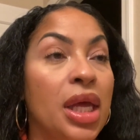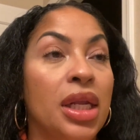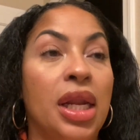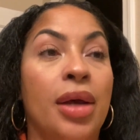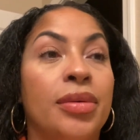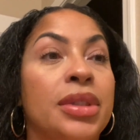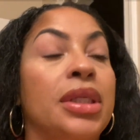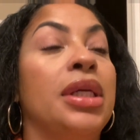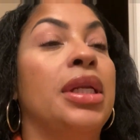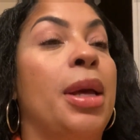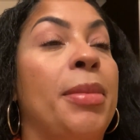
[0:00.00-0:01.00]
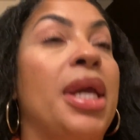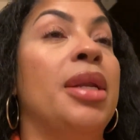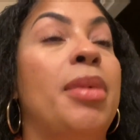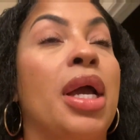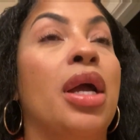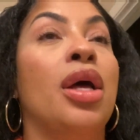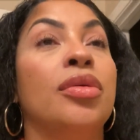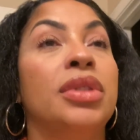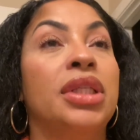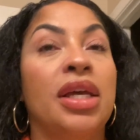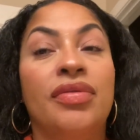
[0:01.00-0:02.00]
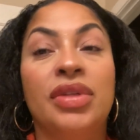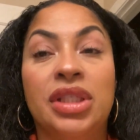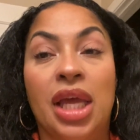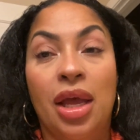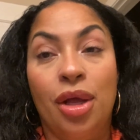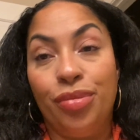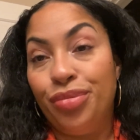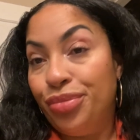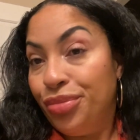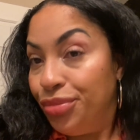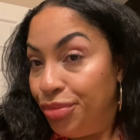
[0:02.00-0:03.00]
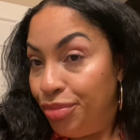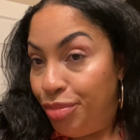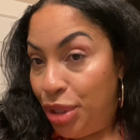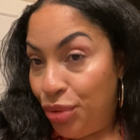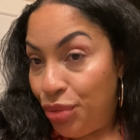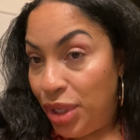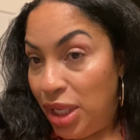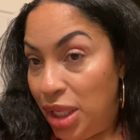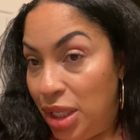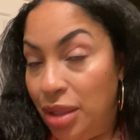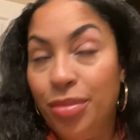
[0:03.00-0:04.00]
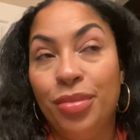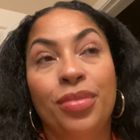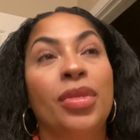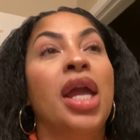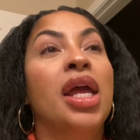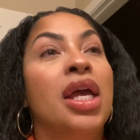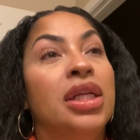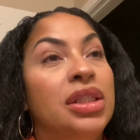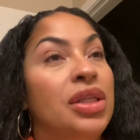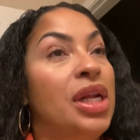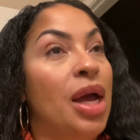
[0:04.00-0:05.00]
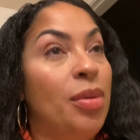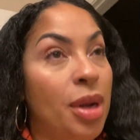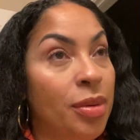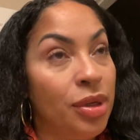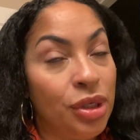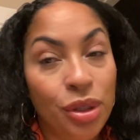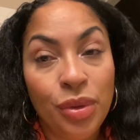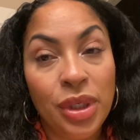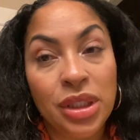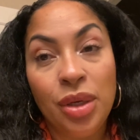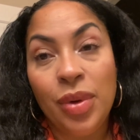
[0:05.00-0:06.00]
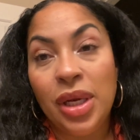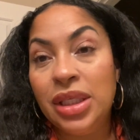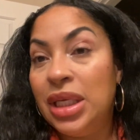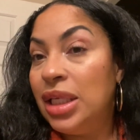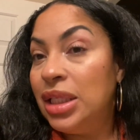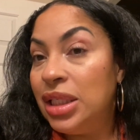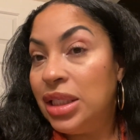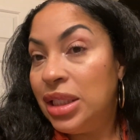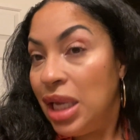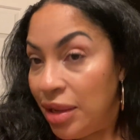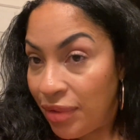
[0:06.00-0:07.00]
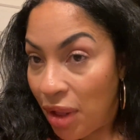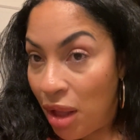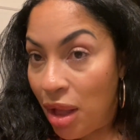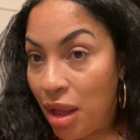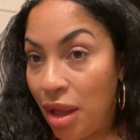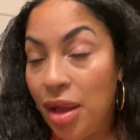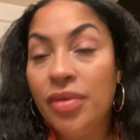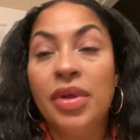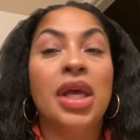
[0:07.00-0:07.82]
That was it. And I made it back home safe and sound. Period. So now what I'm going to do is get ready to take this stuff off.